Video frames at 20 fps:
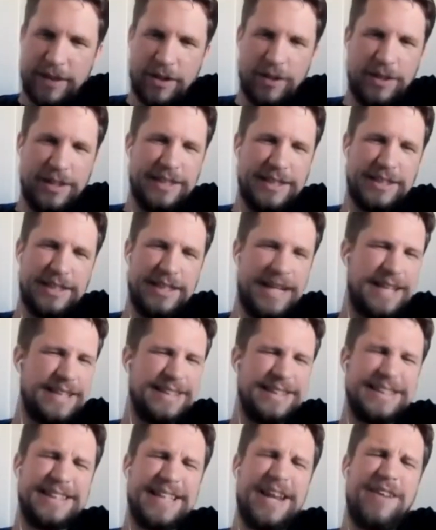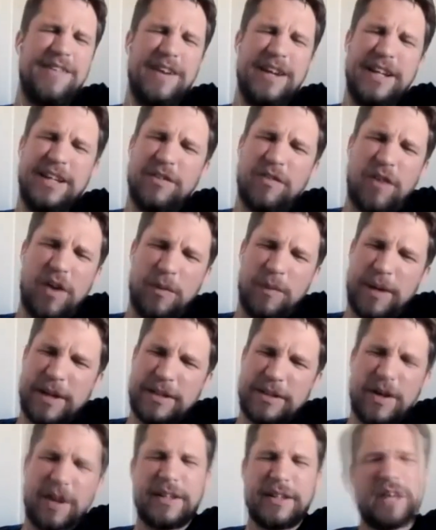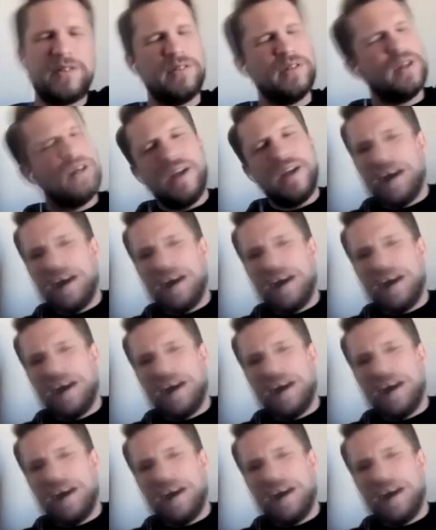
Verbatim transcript: That isn't necessarily the right way to. I don't.